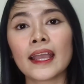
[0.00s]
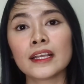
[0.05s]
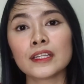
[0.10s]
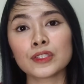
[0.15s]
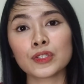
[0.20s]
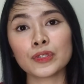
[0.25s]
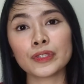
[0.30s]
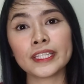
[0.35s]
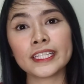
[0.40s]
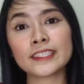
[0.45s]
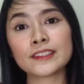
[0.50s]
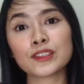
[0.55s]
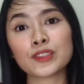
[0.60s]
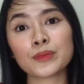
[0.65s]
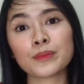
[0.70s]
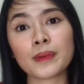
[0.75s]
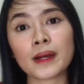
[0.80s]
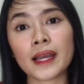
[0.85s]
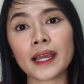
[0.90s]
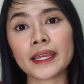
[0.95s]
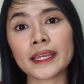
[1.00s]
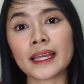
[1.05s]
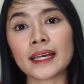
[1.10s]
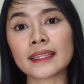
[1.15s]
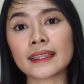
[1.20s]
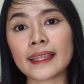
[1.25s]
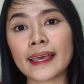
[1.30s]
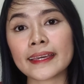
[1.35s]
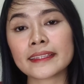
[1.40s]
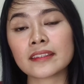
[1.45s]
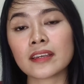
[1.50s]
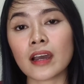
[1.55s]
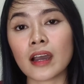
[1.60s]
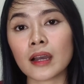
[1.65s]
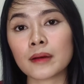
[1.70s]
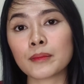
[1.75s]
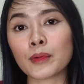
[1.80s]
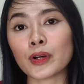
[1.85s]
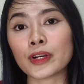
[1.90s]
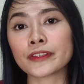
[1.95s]
You need to buy a LED
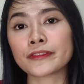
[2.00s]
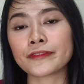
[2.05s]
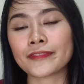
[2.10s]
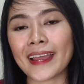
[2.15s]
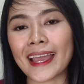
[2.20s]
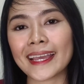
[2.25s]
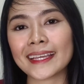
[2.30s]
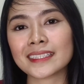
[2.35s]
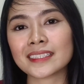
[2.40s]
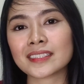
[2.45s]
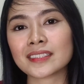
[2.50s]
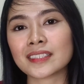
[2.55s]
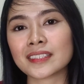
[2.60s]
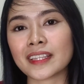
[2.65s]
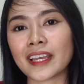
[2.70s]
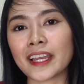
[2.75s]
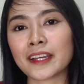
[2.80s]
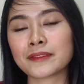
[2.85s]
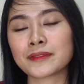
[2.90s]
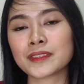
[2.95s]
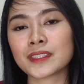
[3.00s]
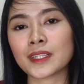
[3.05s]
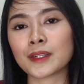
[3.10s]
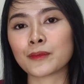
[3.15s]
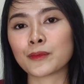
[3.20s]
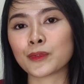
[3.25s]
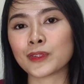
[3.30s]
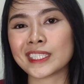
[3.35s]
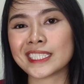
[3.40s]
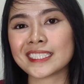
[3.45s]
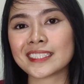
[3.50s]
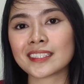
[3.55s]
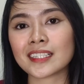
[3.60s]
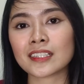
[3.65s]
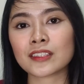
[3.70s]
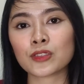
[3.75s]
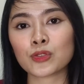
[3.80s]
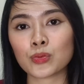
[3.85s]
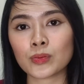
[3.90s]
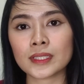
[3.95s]
hub or fans that have some
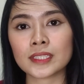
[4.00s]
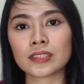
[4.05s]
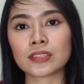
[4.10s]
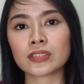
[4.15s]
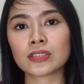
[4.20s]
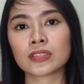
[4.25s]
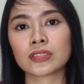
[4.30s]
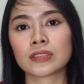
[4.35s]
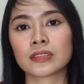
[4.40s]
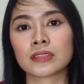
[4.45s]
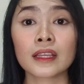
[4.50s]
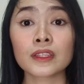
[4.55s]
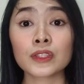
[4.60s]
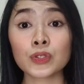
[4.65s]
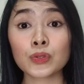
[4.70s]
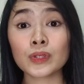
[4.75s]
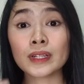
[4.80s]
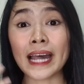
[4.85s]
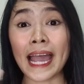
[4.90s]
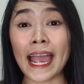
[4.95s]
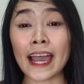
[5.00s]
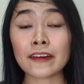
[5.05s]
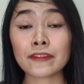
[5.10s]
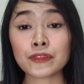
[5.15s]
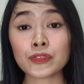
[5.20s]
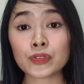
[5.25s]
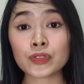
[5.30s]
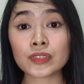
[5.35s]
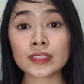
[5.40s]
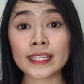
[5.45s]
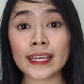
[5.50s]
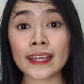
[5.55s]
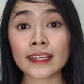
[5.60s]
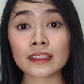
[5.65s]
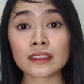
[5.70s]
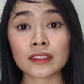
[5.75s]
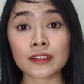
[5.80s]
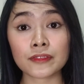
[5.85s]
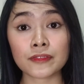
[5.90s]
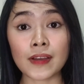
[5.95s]
reset switch. You'll have to
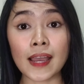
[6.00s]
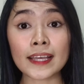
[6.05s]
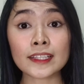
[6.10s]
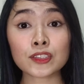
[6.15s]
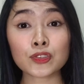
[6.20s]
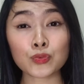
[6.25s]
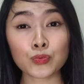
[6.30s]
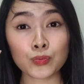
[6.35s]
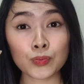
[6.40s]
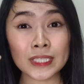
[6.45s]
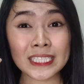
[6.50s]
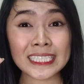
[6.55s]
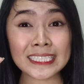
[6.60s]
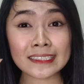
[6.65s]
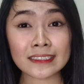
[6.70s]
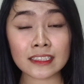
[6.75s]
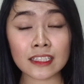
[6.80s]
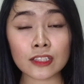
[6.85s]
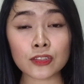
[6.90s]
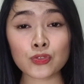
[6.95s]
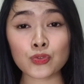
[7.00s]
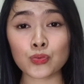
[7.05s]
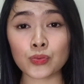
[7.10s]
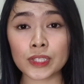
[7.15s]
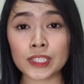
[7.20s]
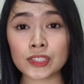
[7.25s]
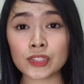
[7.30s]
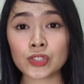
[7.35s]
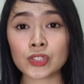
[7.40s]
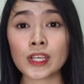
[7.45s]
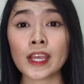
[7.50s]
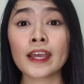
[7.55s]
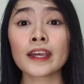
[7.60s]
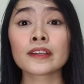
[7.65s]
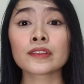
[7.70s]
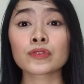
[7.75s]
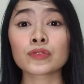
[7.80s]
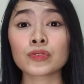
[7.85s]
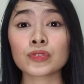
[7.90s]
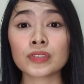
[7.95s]
connect the fans reset switch
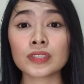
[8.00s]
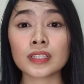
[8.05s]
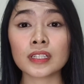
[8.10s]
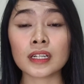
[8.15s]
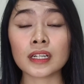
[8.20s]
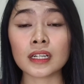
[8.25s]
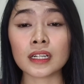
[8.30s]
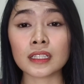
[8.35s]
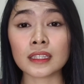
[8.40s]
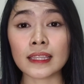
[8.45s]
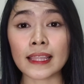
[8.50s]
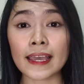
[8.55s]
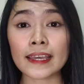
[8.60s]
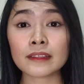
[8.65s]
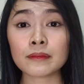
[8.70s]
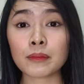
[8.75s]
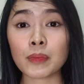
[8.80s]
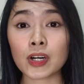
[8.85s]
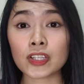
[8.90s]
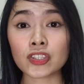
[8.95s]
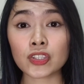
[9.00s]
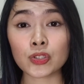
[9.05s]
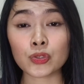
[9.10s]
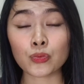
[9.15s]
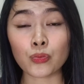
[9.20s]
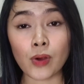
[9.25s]
to the LED button